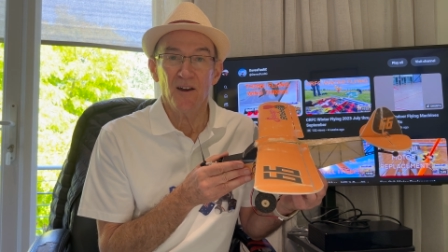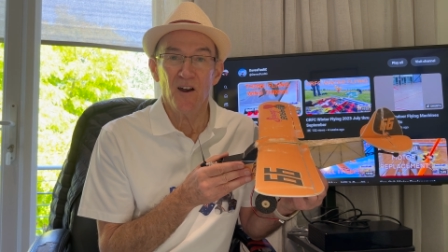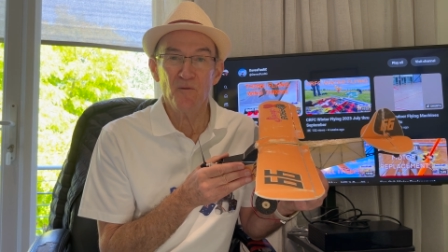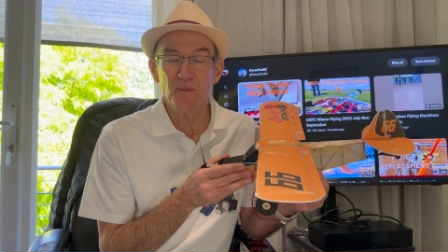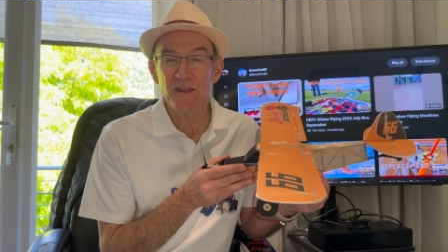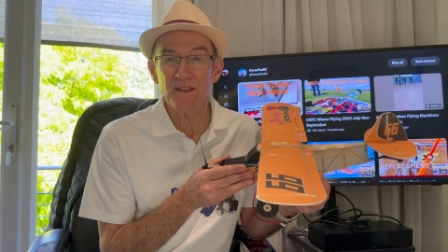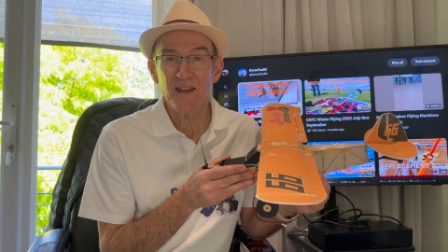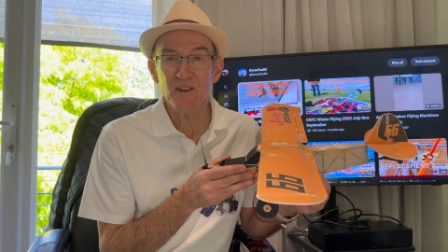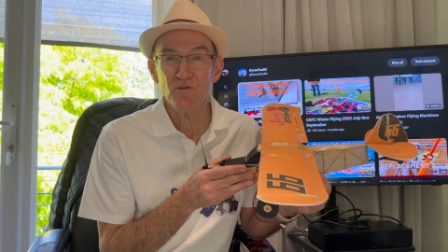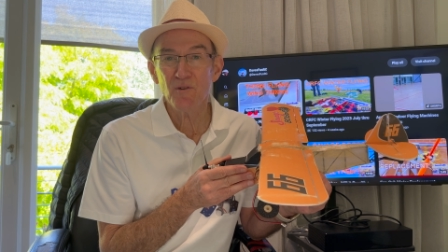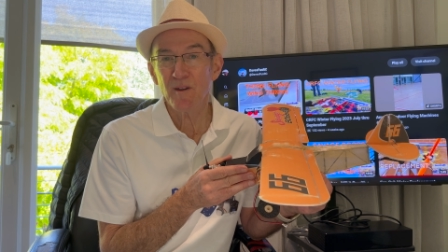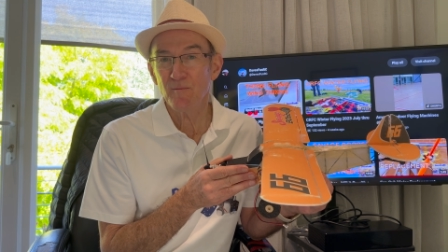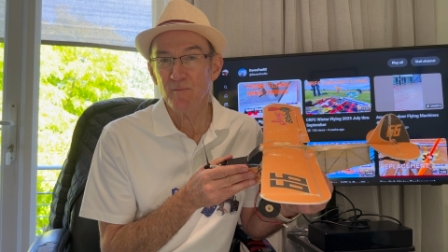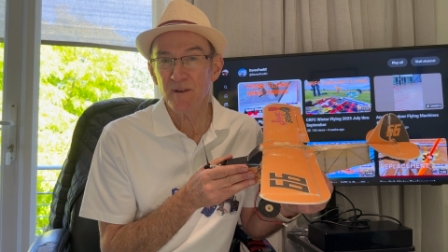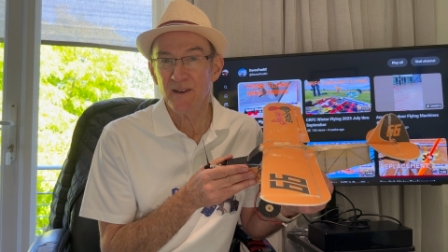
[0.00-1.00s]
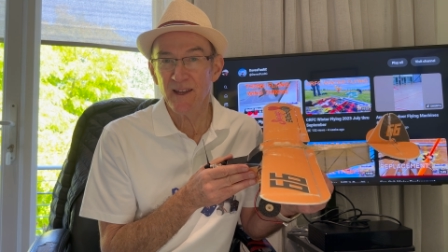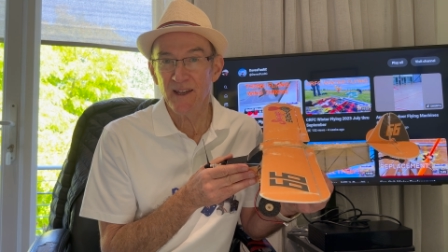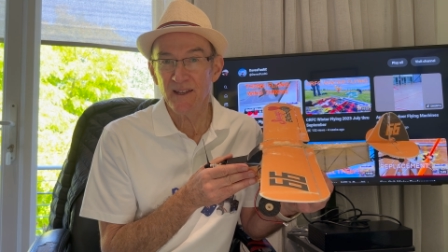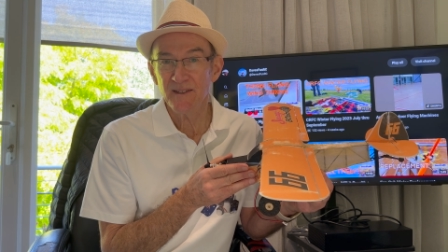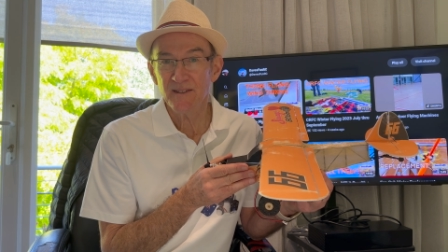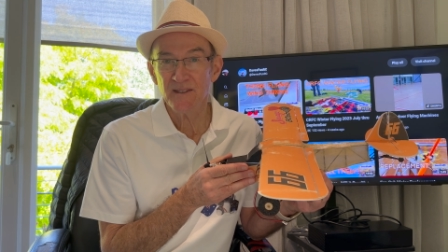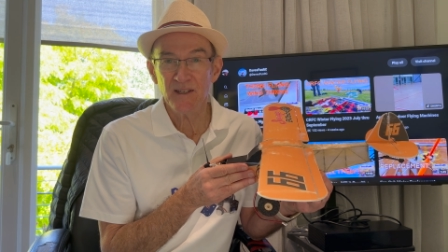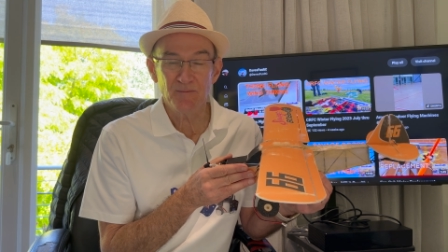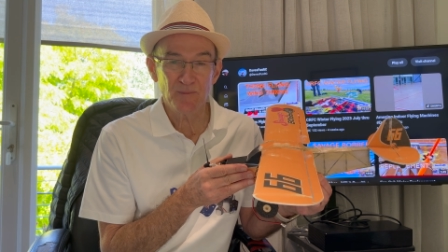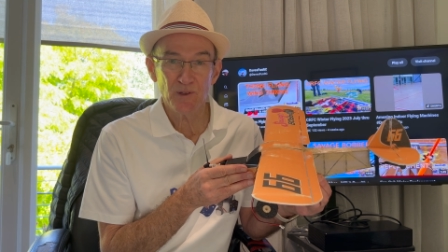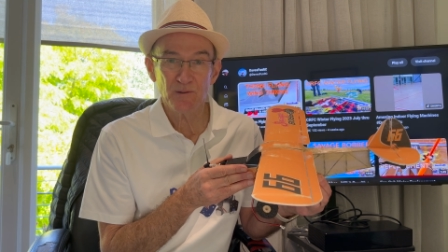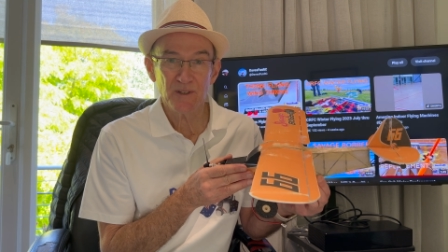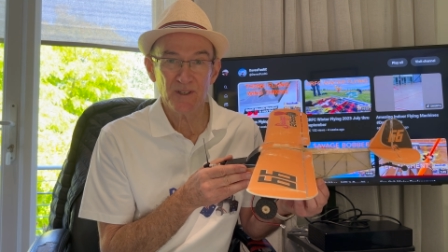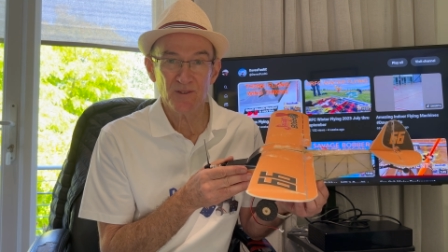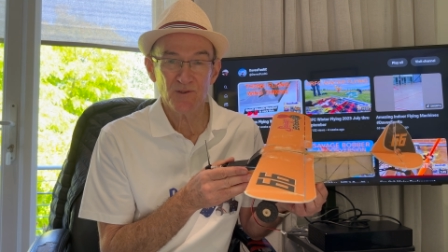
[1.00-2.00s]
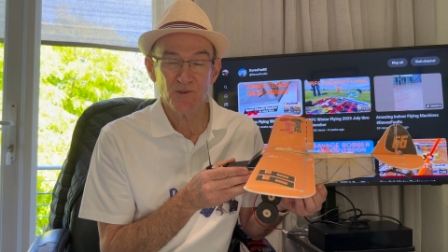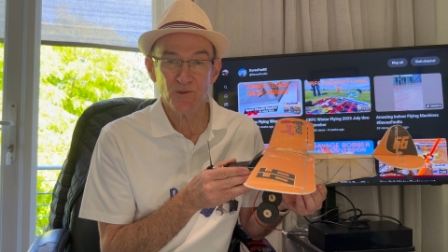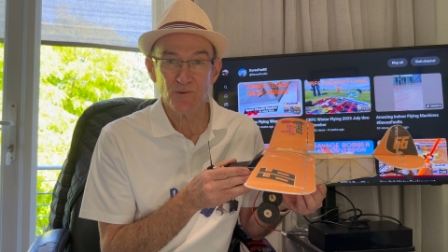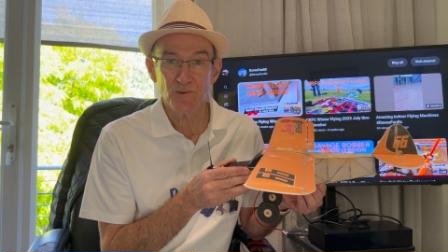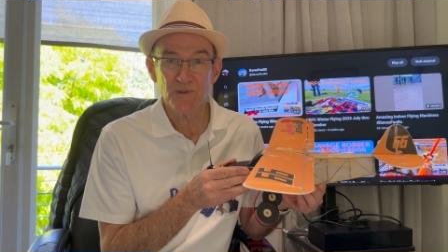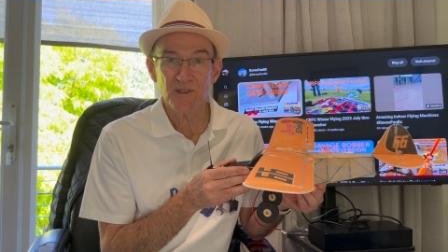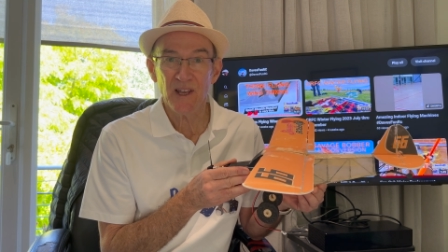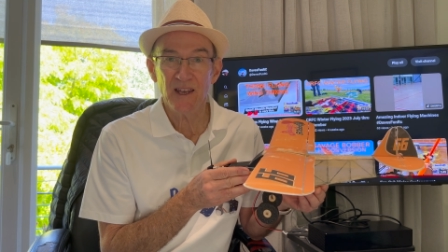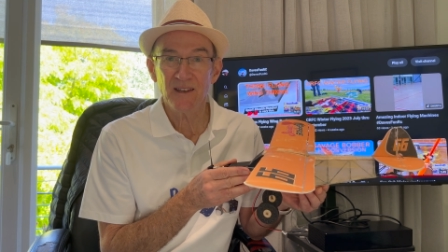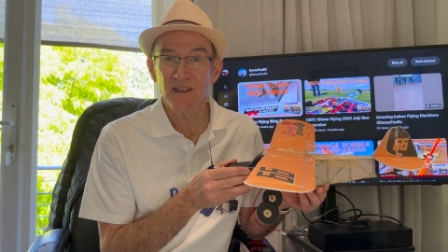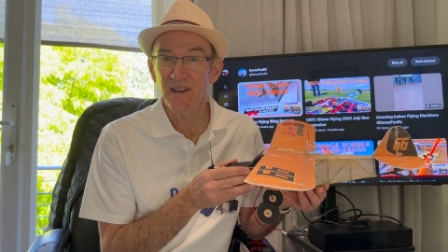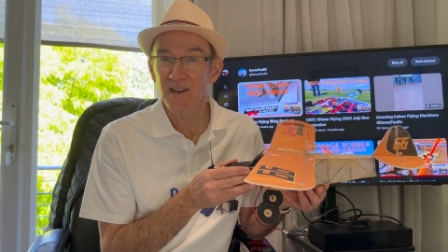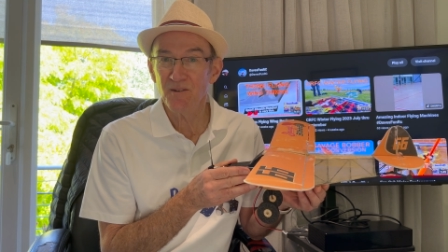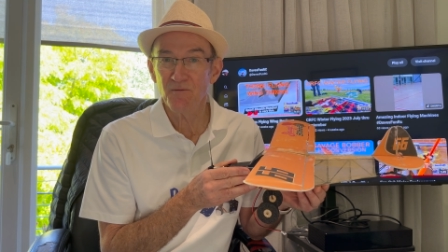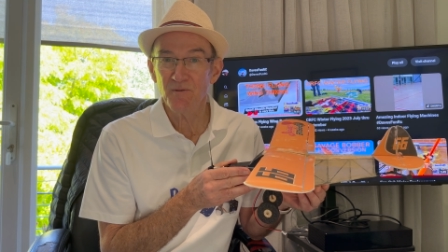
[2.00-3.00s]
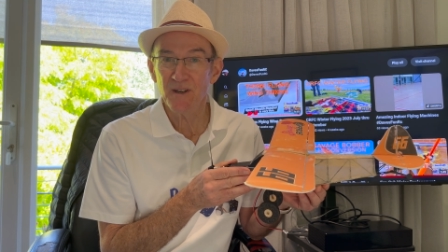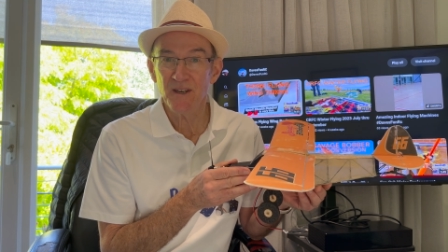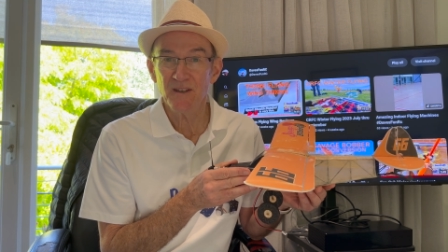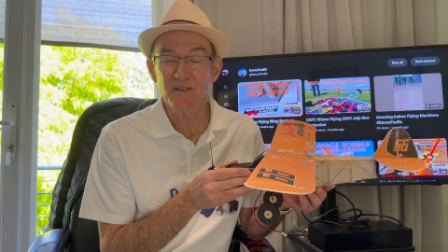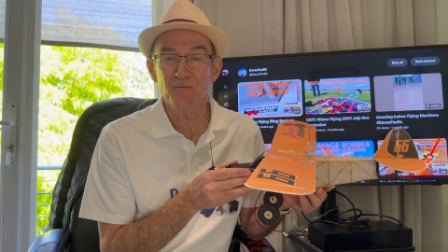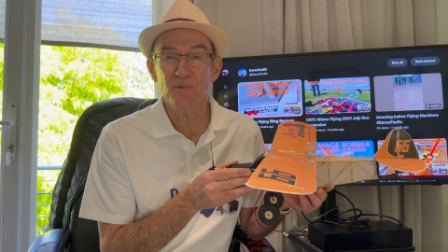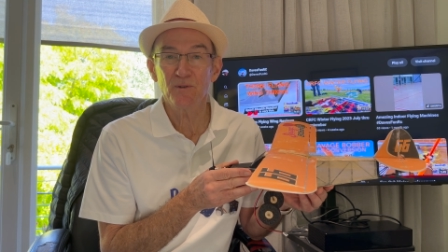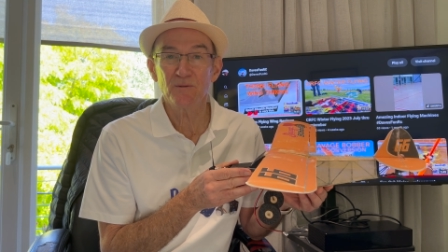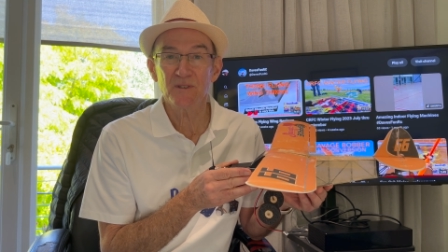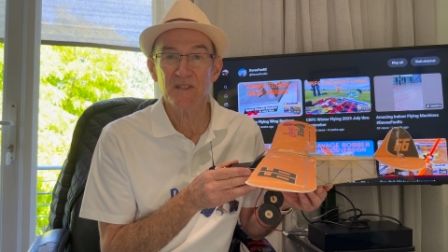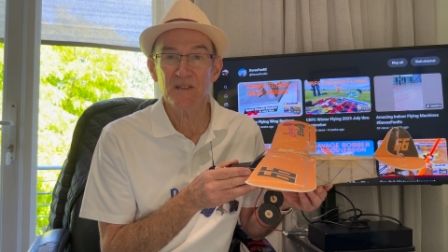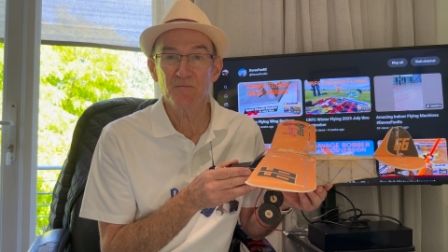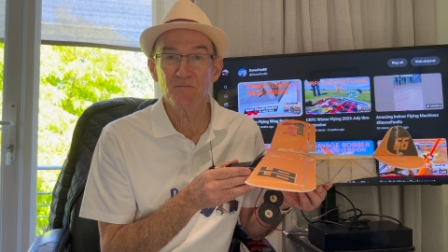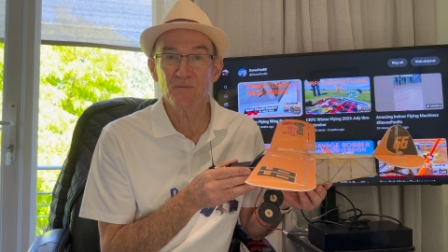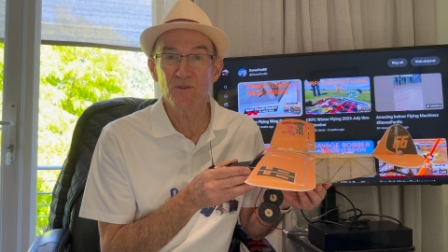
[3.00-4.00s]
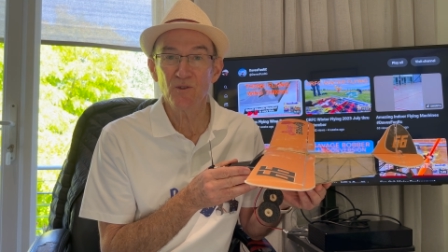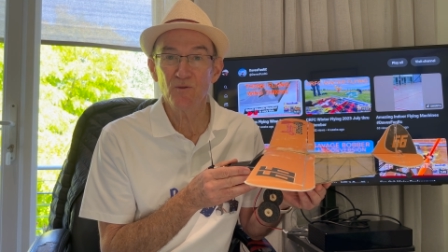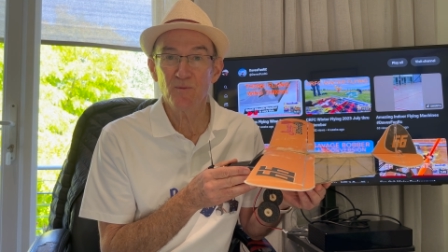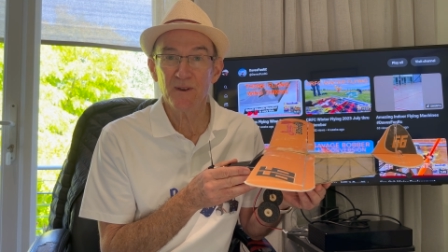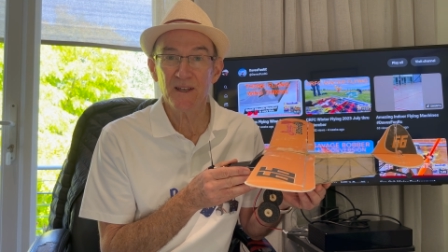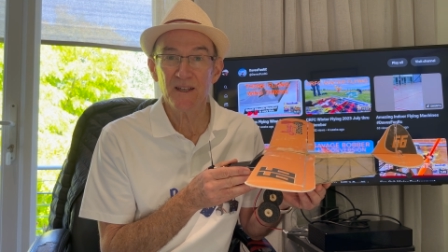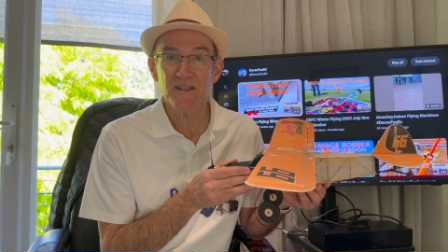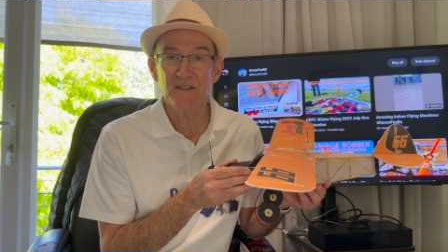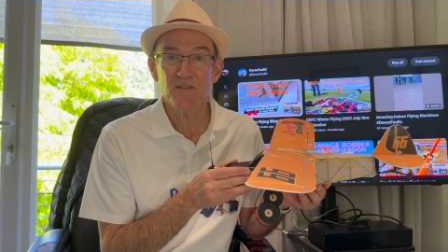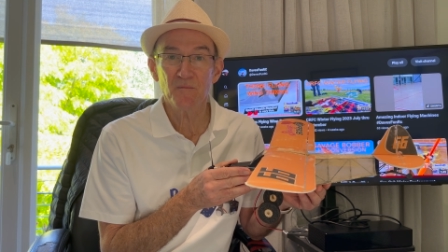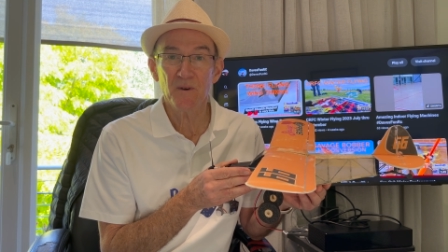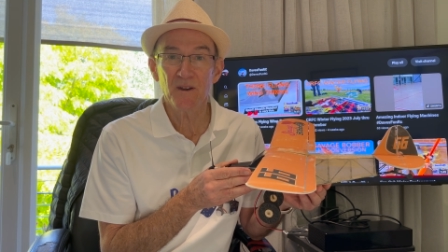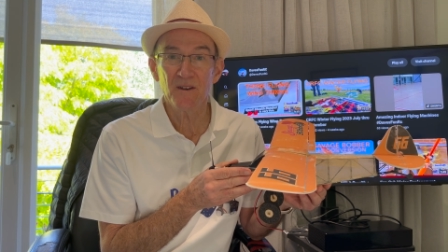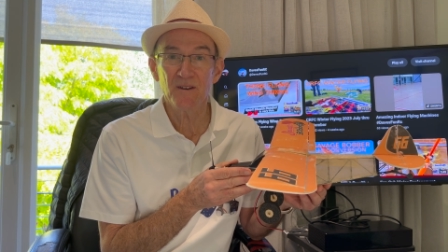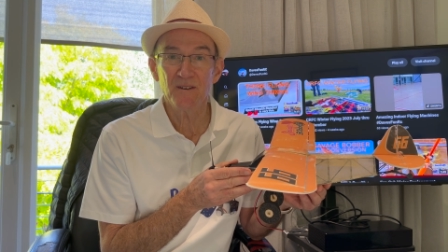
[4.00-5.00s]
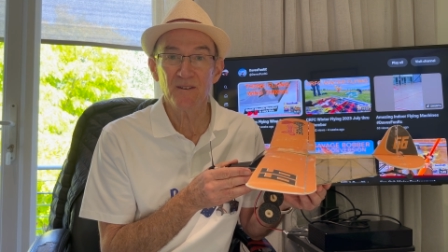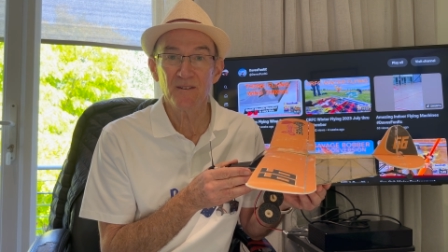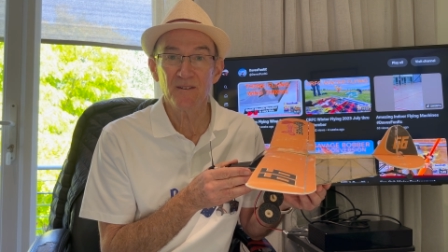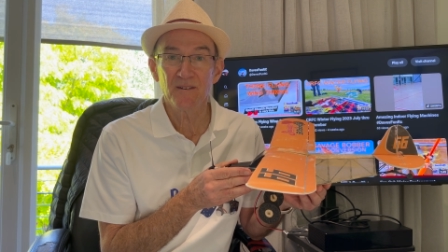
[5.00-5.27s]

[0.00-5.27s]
I've been gathering plans and building tools and getting ready to build some new plans of my own.